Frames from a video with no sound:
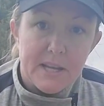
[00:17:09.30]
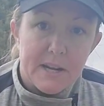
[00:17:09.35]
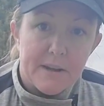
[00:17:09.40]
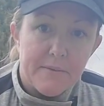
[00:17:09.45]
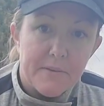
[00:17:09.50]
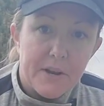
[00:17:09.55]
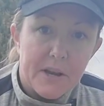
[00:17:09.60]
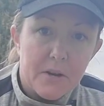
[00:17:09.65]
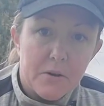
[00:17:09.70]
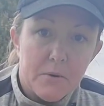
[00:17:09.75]
kid.
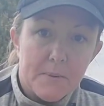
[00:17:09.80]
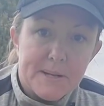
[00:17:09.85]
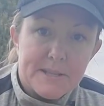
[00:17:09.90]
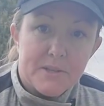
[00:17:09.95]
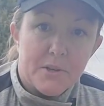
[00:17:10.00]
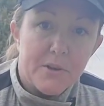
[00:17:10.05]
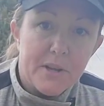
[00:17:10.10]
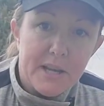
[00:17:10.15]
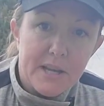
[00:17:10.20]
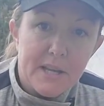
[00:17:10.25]
I forget who it
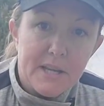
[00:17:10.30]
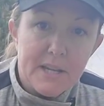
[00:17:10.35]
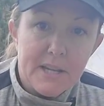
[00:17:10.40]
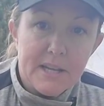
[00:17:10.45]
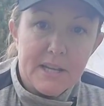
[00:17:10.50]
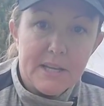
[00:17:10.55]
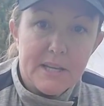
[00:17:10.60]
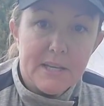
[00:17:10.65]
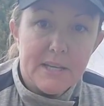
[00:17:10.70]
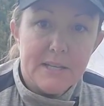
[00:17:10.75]
was. Their
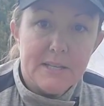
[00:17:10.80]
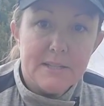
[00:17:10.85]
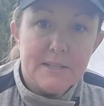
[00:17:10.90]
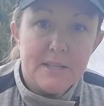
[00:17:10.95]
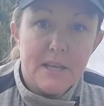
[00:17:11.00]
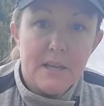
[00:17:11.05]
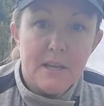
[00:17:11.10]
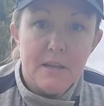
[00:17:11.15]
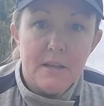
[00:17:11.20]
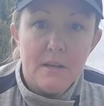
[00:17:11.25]
kid
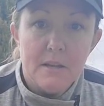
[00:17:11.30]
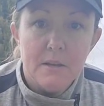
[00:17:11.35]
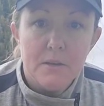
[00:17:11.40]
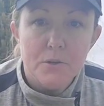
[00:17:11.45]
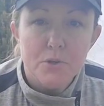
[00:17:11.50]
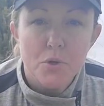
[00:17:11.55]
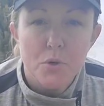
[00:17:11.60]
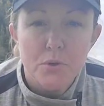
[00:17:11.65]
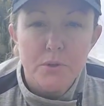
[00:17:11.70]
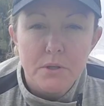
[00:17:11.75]
is
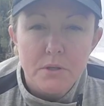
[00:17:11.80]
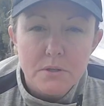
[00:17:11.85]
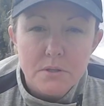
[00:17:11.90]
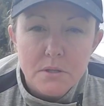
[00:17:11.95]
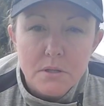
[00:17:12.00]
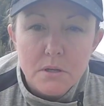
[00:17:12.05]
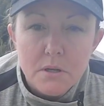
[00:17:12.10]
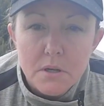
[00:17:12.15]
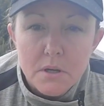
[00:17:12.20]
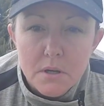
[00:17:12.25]

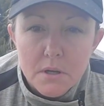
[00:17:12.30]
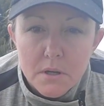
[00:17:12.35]
shoulders.